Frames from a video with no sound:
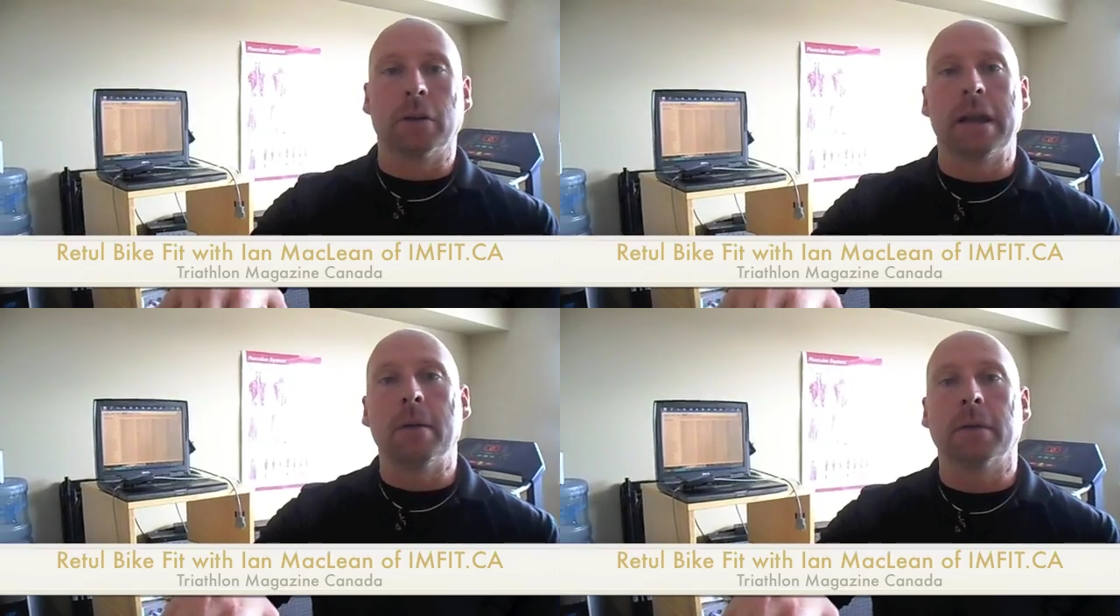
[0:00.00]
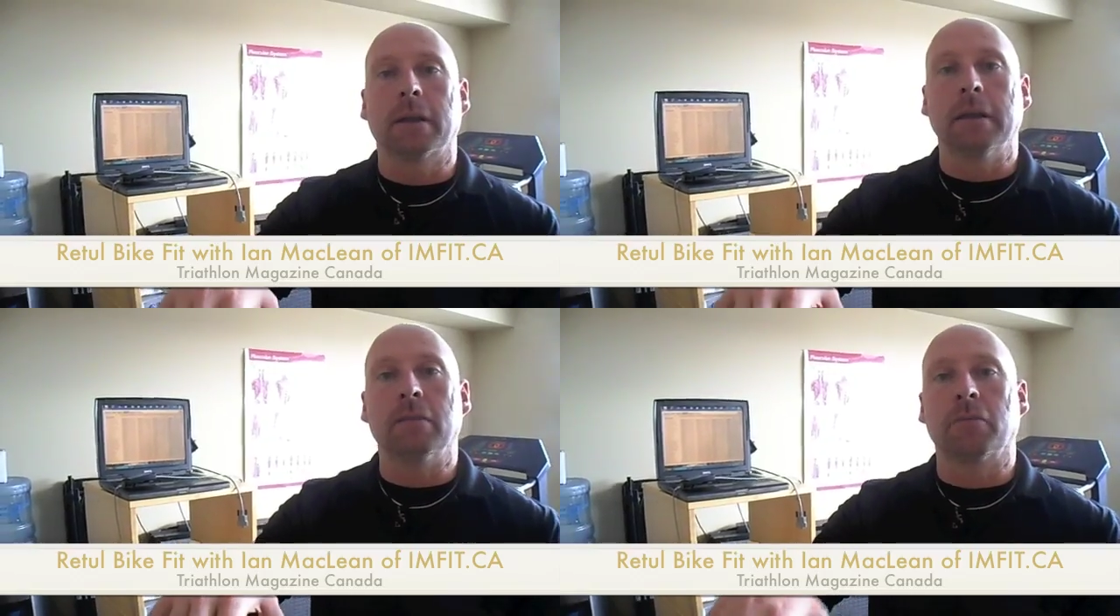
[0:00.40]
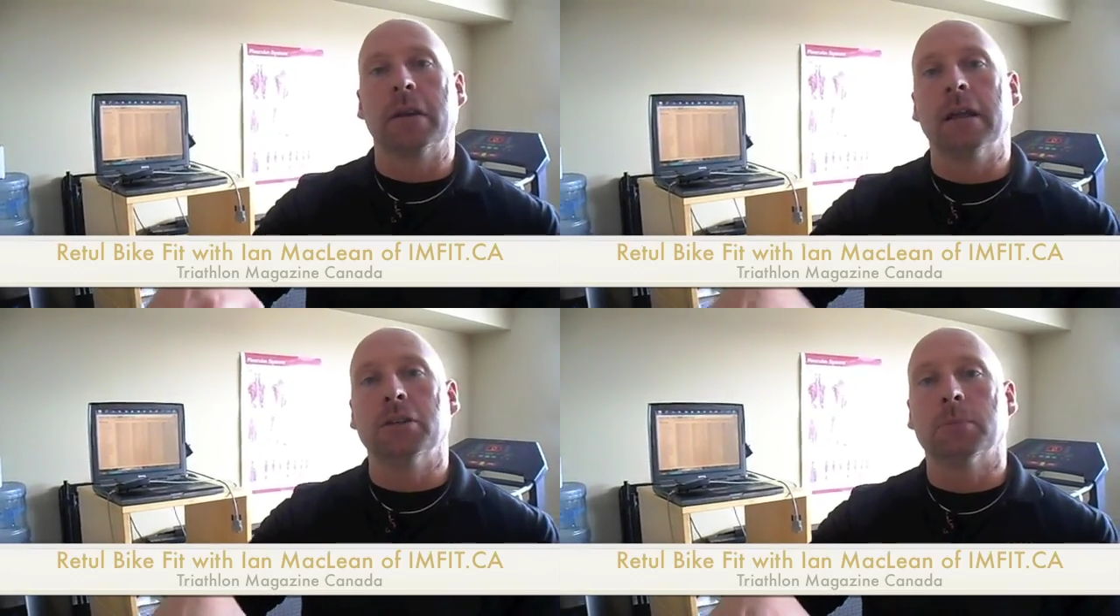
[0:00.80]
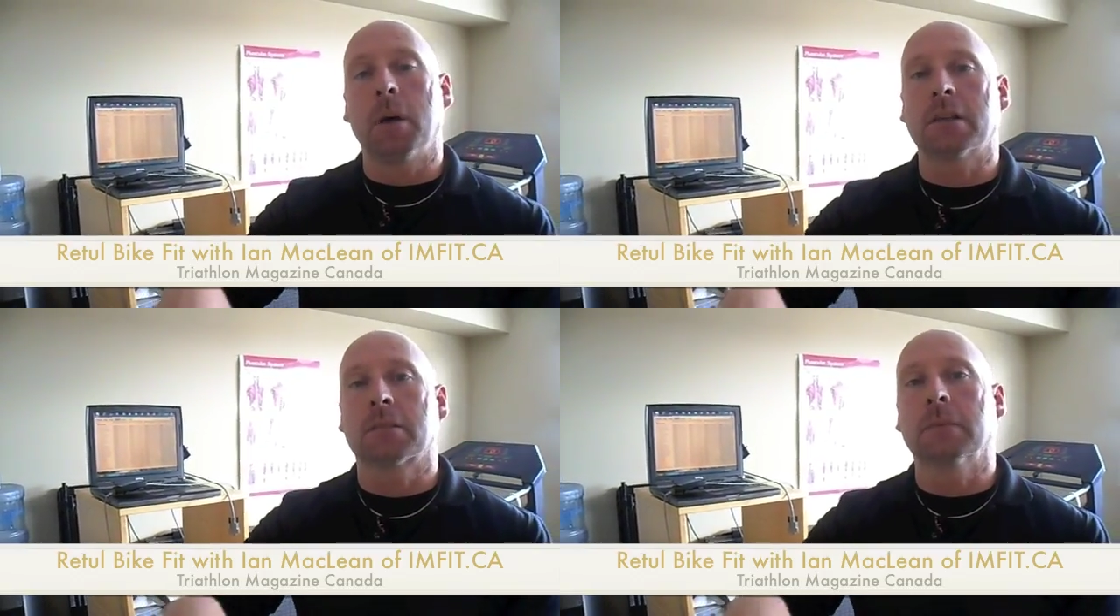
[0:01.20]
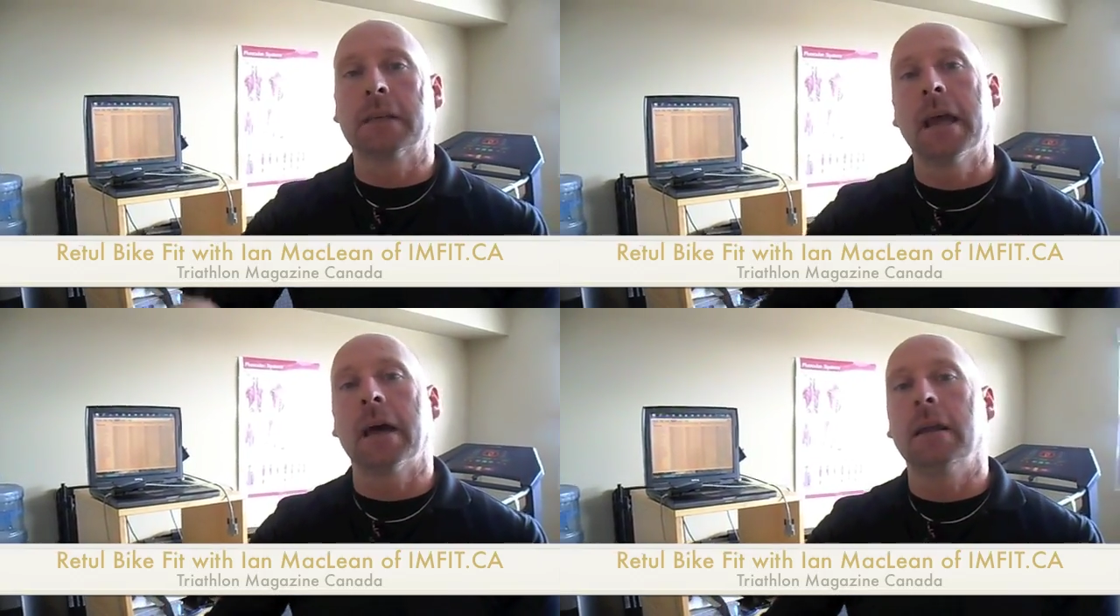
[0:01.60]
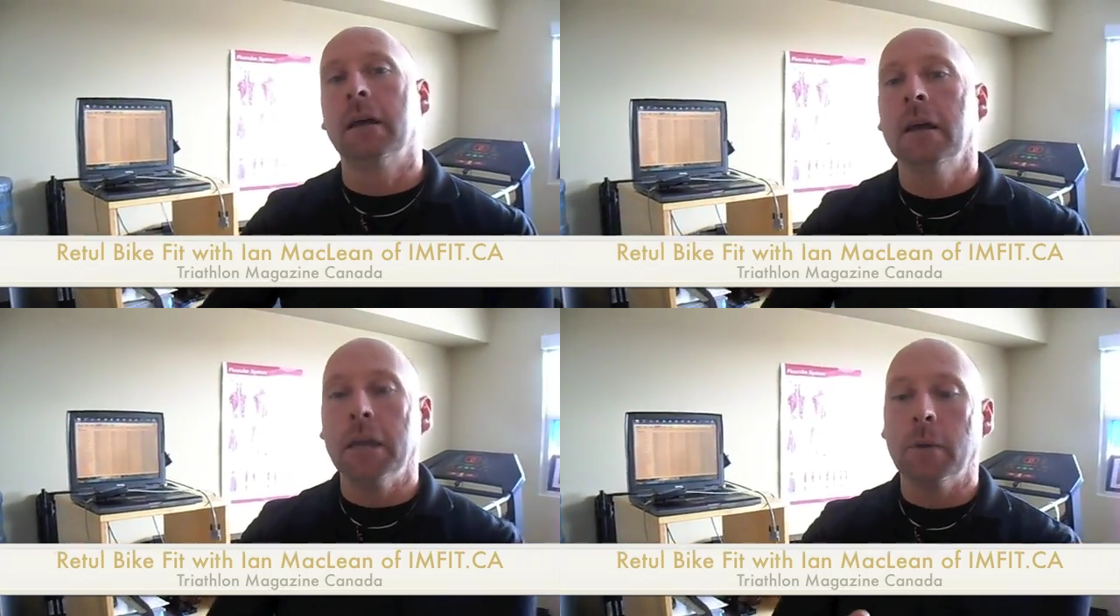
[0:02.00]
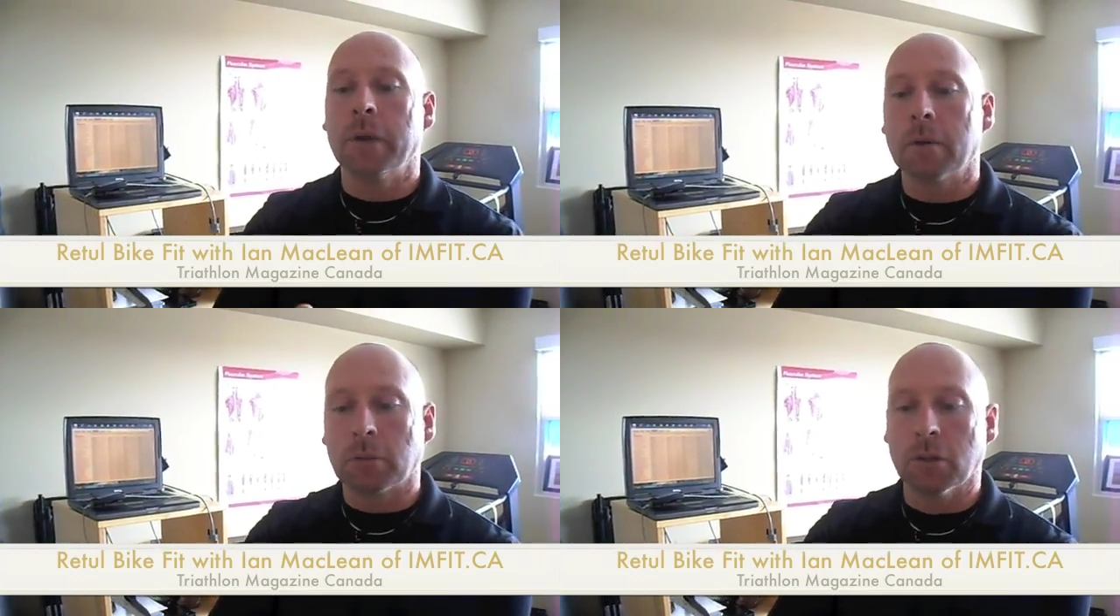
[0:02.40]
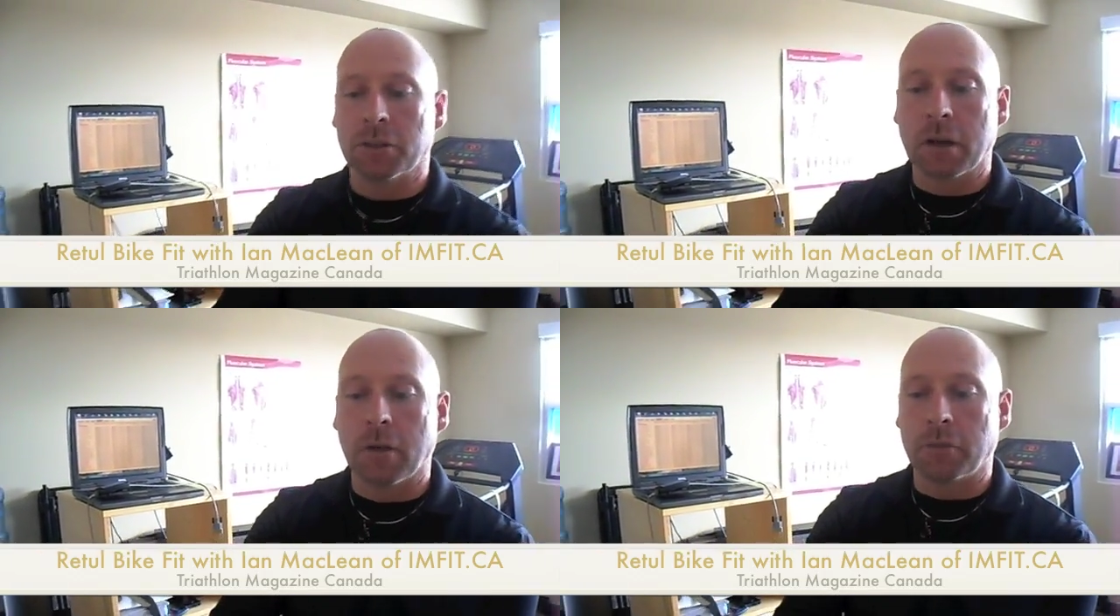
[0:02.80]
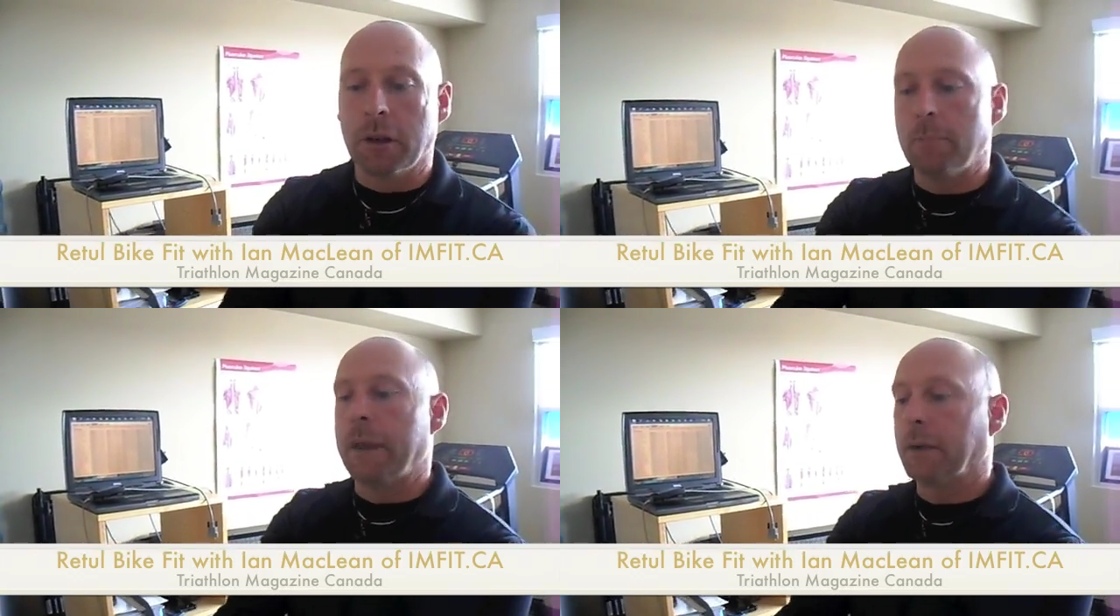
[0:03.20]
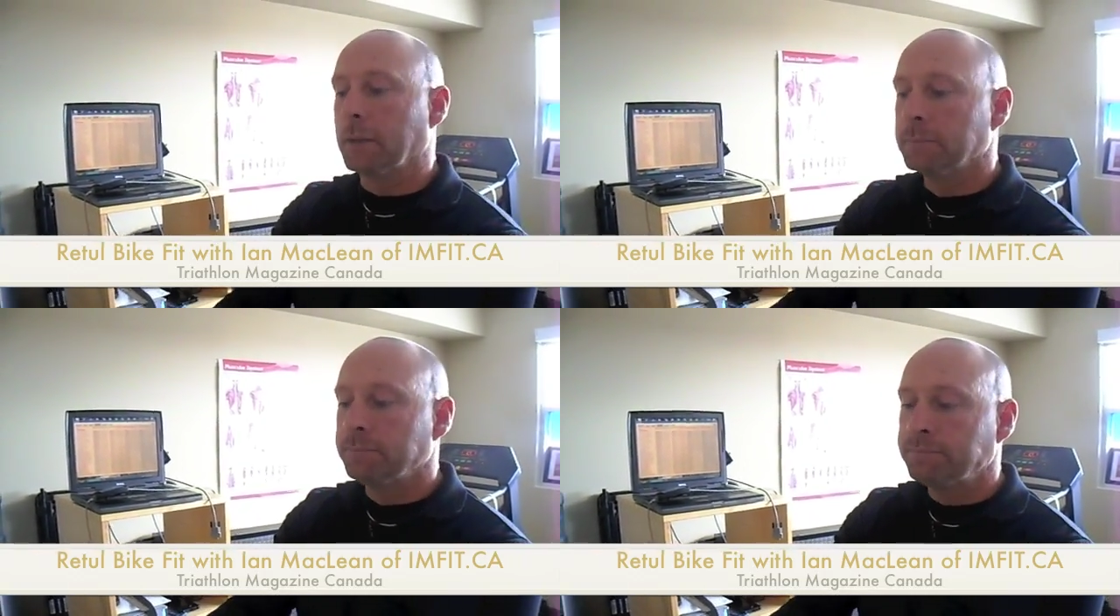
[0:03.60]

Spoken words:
and aerodynamic in the front end as you possibly can, you end up closing off your hip angle.